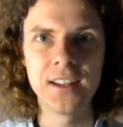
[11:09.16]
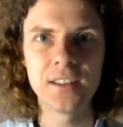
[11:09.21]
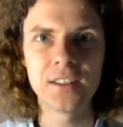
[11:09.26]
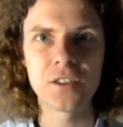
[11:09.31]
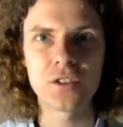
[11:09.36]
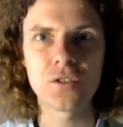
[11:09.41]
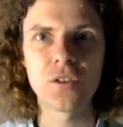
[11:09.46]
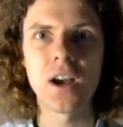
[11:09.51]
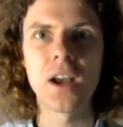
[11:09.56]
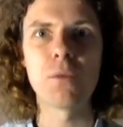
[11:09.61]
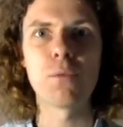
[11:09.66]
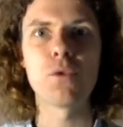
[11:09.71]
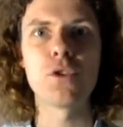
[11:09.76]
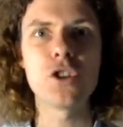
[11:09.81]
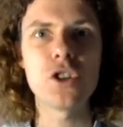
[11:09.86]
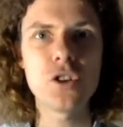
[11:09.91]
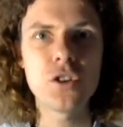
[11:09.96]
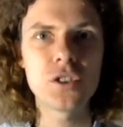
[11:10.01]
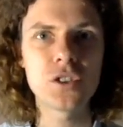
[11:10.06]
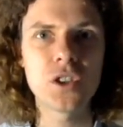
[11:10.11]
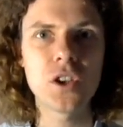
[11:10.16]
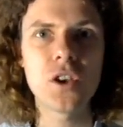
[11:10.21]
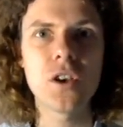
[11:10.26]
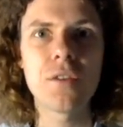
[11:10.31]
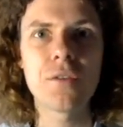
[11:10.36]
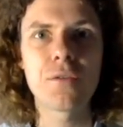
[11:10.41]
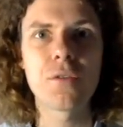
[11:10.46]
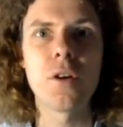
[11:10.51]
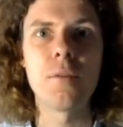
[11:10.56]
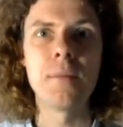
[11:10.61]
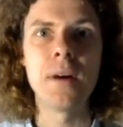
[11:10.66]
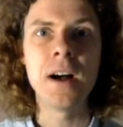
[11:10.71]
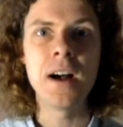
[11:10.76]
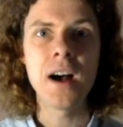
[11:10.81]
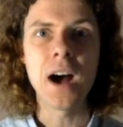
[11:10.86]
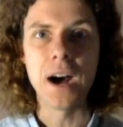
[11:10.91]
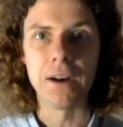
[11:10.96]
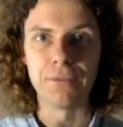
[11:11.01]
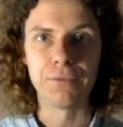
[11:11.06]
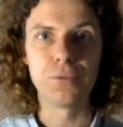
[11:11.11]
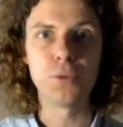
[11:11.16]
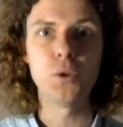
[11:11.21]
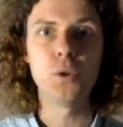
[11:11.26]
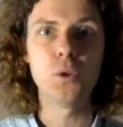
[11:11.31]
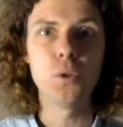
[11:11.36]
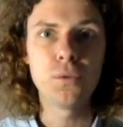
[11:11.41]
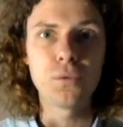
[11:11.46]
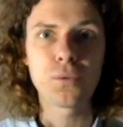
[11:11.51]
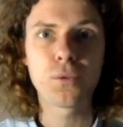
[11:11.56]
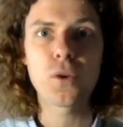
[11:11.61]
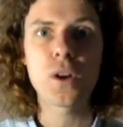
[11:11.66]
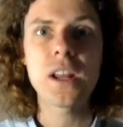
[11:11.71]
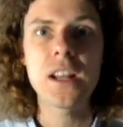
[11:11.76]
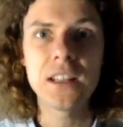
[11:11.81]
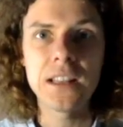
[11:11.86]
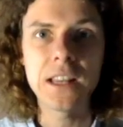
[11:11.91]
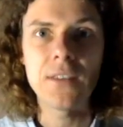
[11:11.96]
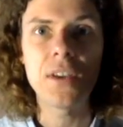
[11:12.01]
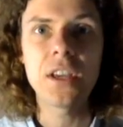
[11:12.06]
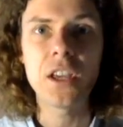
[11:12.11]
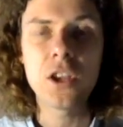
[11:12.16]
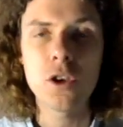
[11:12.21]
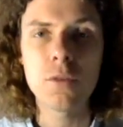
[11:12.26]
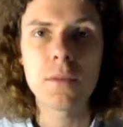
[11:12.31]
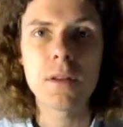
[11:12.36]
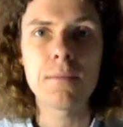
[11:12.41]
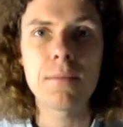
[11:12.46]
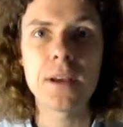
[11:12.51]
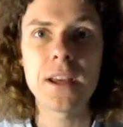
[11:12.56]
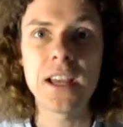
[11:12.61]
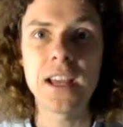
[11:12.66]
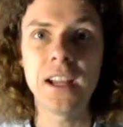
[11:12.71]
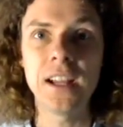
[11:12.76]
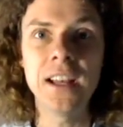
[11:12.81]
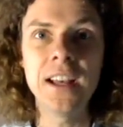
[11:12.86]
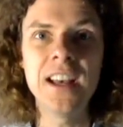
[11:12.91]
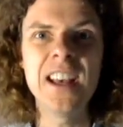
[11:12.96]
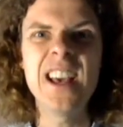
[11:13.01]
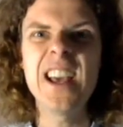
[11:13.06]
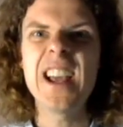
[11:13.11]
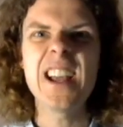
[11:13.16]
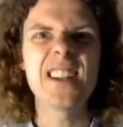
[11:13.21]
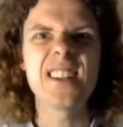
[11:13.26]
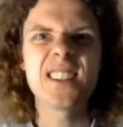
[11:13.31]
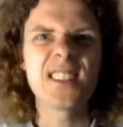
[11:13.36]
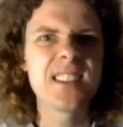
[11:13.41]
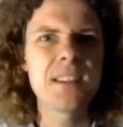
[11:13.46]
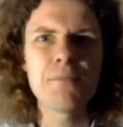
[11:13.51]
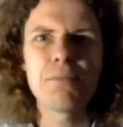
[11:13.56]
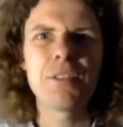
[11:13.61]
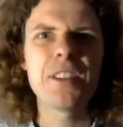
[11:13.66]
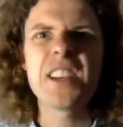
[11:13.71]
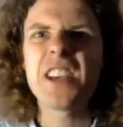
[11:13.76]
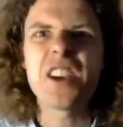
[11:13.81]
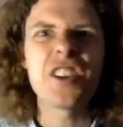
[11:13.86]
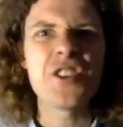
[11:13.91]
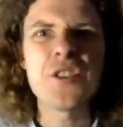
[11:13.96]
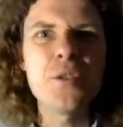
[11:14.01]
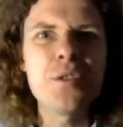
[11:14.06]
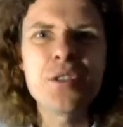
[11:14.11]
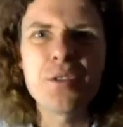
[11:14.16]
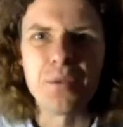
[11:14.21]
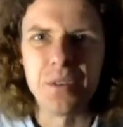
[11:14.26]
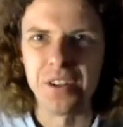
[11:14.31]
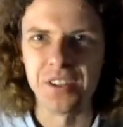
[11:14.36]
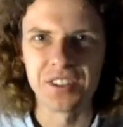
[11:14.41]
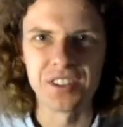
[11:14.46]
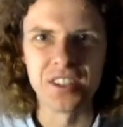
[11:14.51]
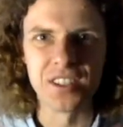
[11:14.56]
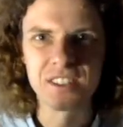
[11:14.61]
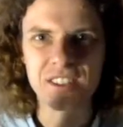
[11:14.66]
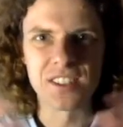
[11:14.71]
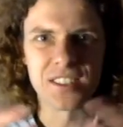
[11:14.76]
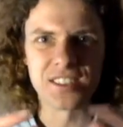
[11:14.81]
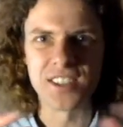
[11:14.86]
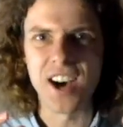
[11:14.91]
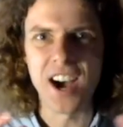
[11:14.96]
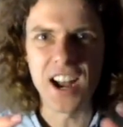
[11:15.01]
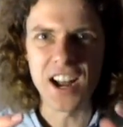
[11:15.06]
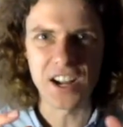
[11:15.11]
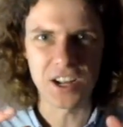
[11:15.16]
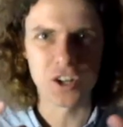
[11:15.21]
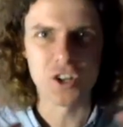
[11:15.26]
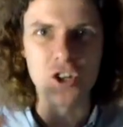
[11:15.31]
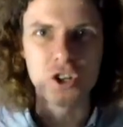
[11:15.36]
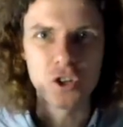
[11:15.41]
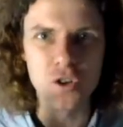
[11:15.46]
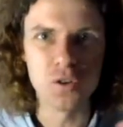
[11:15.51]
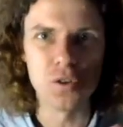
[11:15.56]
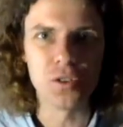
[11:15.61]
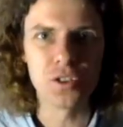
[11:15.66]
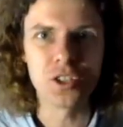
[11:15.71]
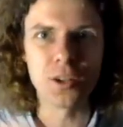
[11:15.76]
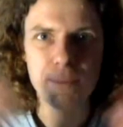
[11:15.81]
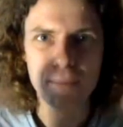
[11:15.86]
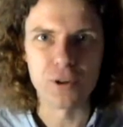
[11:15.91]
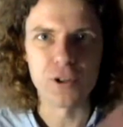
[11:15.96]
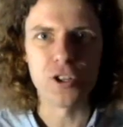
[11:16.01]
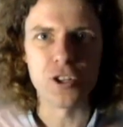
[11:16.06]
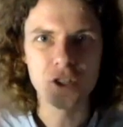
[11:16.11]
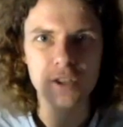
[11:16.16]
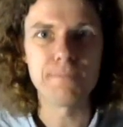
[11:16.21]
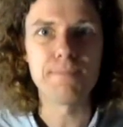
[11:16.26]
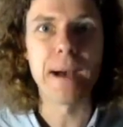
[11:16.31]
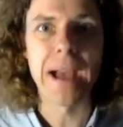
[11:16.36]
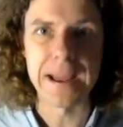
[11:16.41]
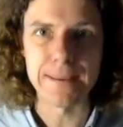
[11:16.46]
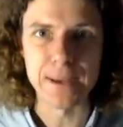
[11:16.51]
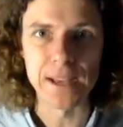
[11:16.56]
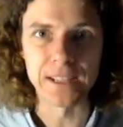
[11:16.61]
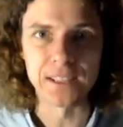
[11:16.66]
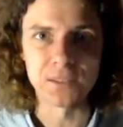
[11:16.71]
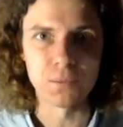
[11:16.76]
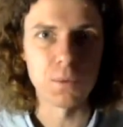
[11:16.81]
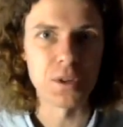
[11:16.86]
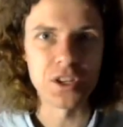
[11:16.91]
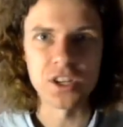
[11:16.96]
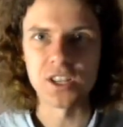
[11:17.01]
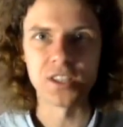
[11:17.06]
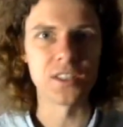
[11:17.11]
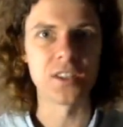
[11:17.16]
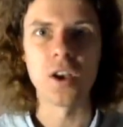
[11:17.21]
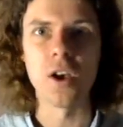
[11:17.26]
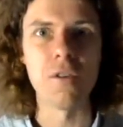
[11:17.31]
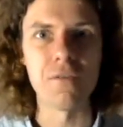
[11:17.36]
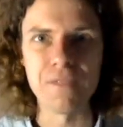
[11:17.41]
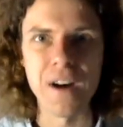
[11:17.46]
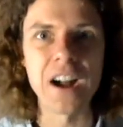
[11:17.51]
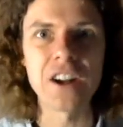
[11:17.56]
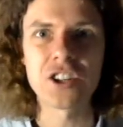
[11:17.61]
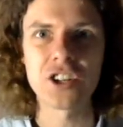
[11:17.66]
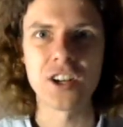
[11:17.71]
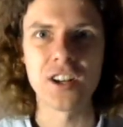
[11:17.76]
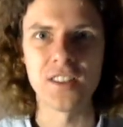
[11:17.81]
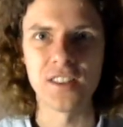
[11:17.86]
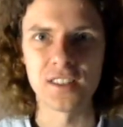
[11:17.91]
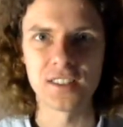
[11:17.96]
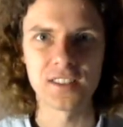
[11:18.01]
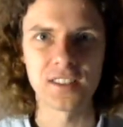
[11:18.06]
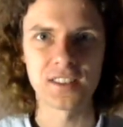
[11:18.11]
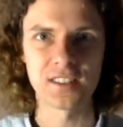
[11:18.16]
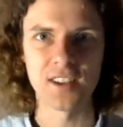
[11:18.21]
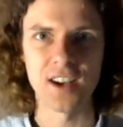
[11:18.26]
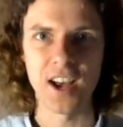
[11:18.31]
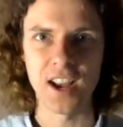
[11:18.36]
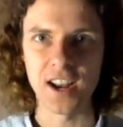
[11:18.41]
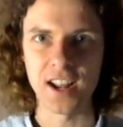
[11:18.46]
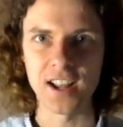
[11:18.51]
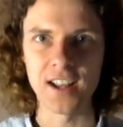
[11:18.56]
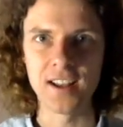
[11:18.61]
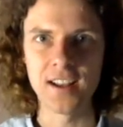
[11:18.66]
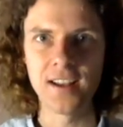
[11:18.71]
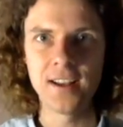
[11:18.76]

to try and reduce her from a full, free, living human being into simply a uterus that society can use to produce babies, which is her function in this society.